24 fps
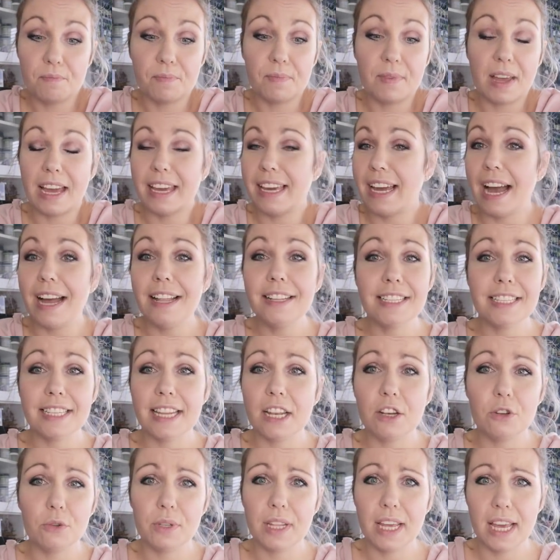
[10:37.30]
I can't tell
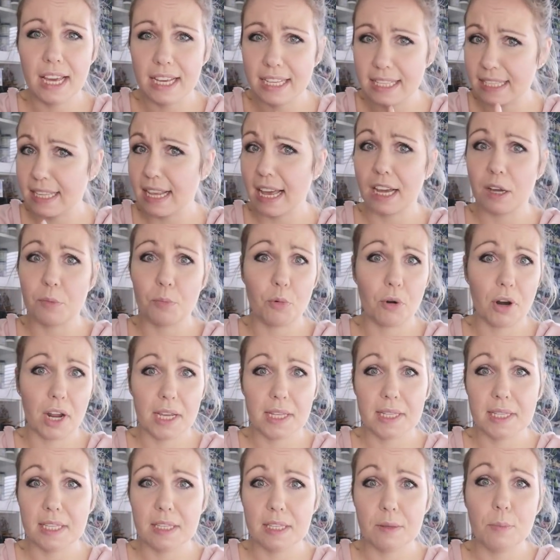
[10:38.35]
you the exact
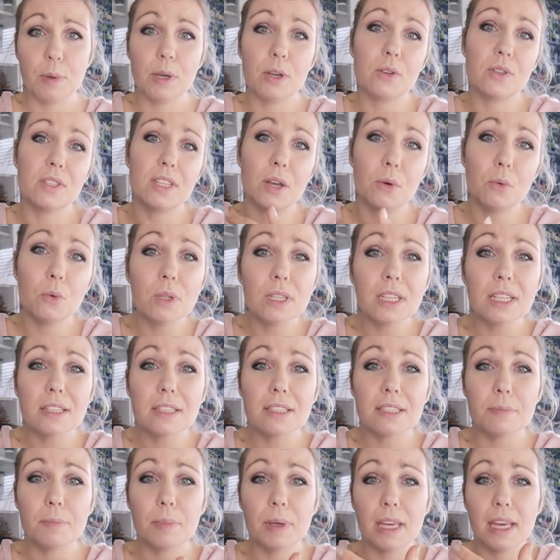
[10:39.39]
prices because they
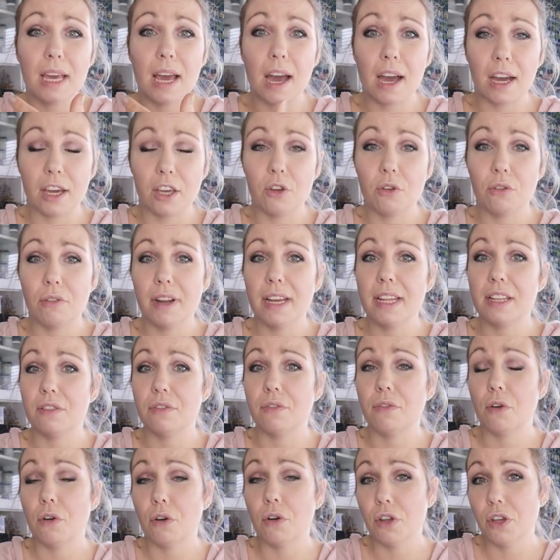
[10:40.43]
wouldn't be accurate
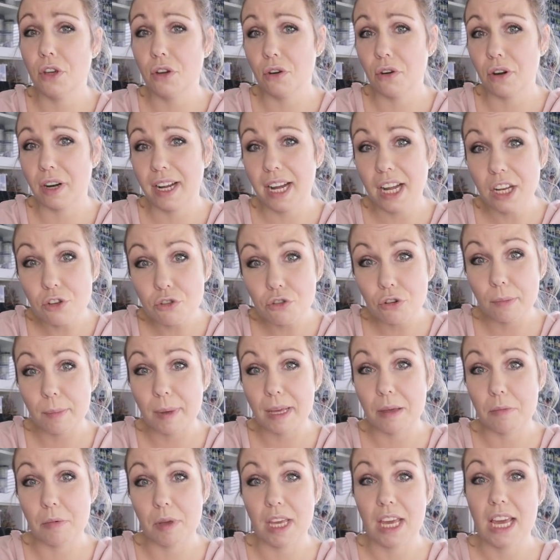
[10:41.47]
for your country
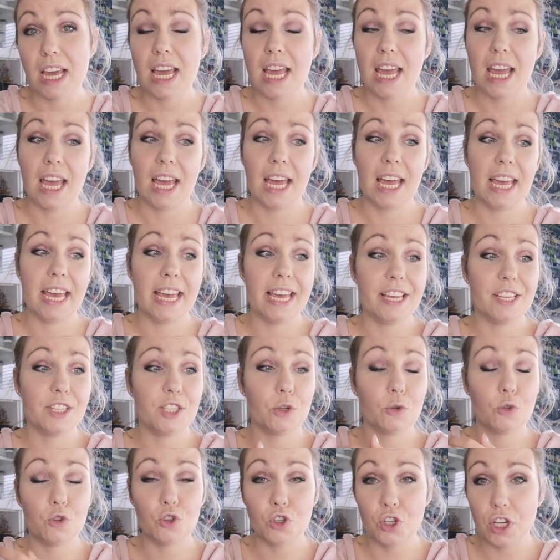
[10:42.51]
maybe.
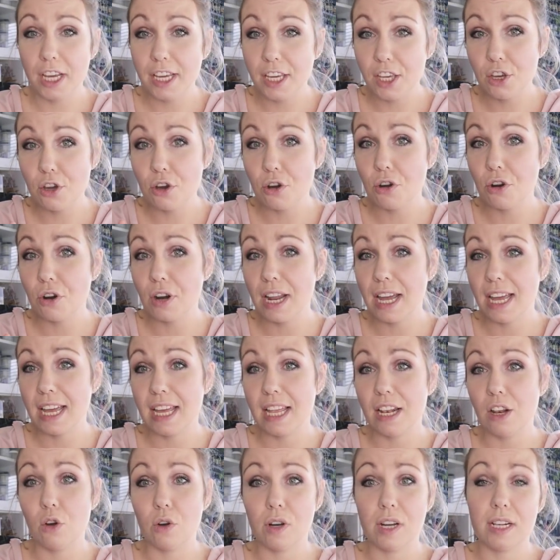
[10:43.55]
So check your
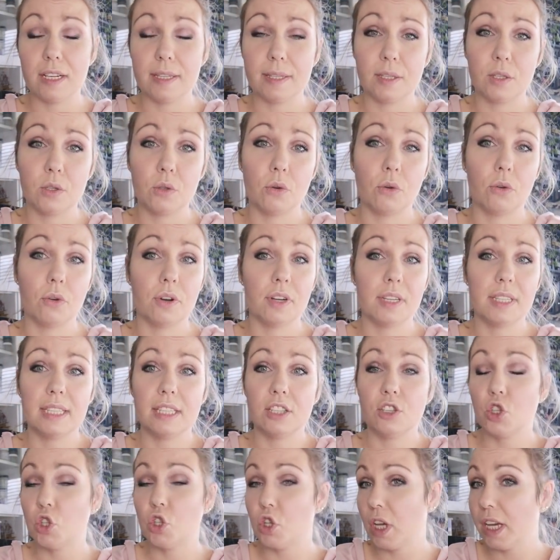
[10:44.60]
local stores,
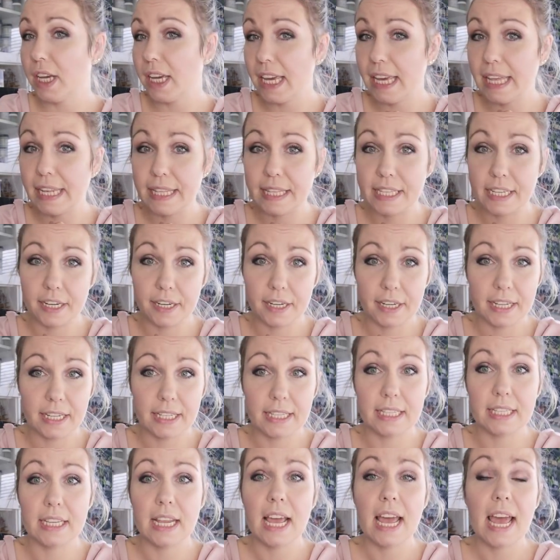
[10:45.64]
check
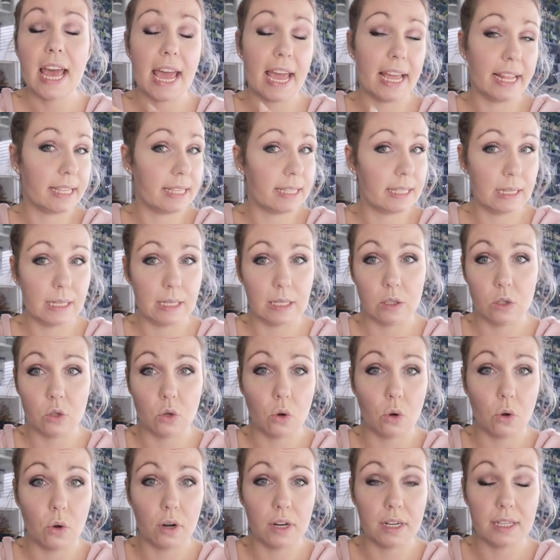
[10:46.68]
internet, Etsy
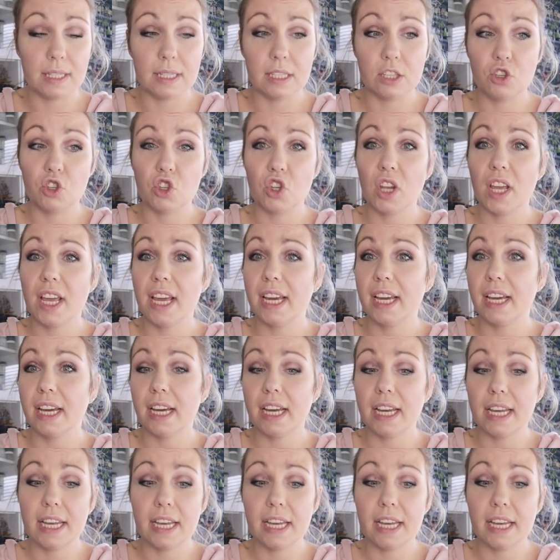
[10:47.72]
stores, check